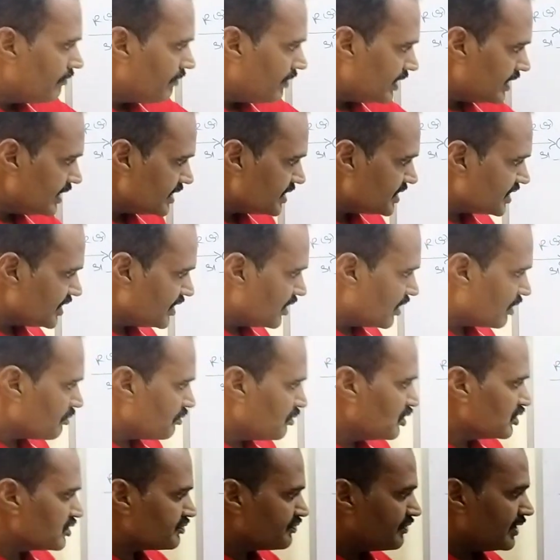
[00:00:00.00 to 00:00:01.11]
when this
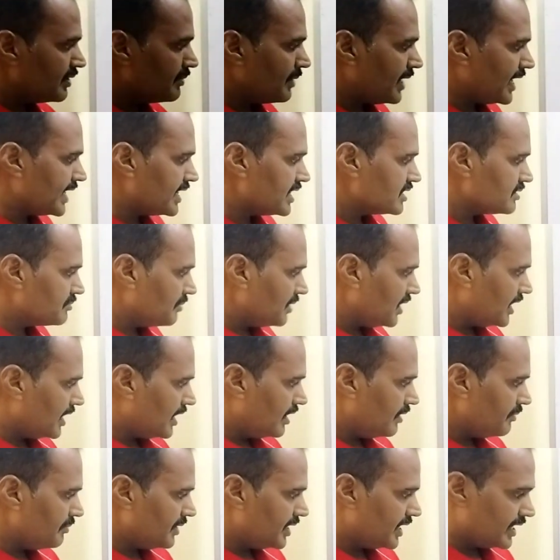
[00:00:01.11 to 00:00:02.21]
innermost feedback is being
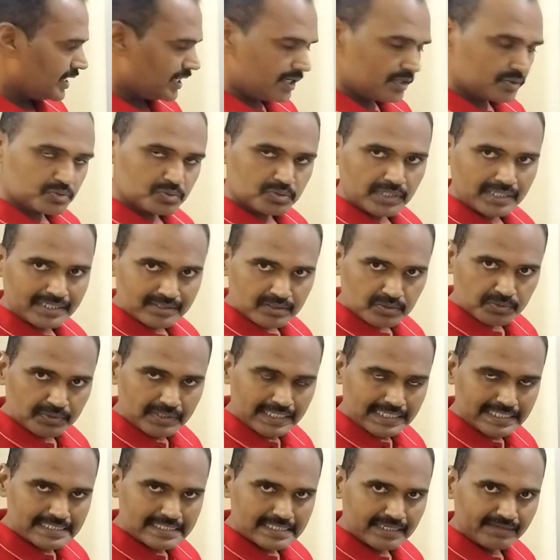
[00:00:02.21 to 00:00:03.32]
eliminated, so as you
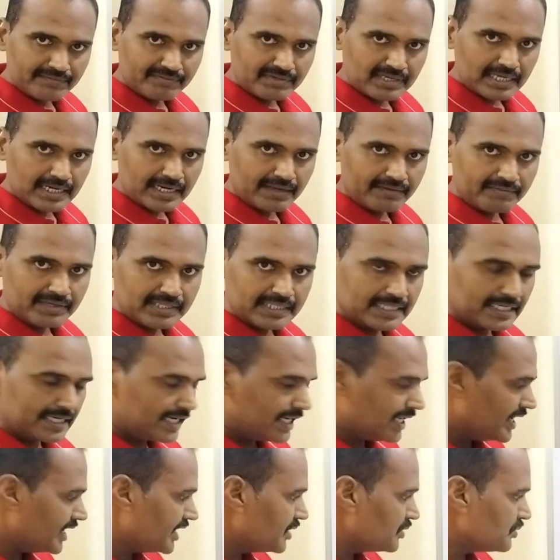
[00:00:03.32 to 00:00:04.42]
can see, we are having the
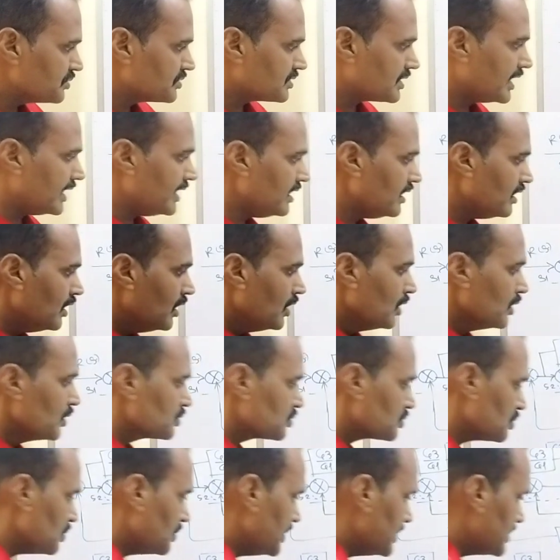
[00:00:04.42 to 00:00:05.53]
negative sign.
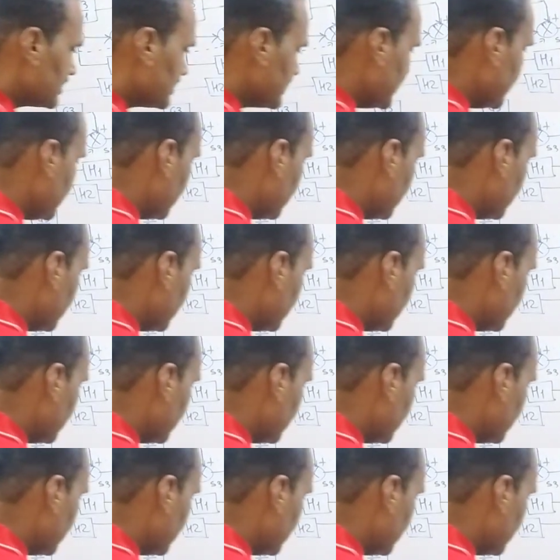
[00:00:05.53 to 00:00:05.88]
So its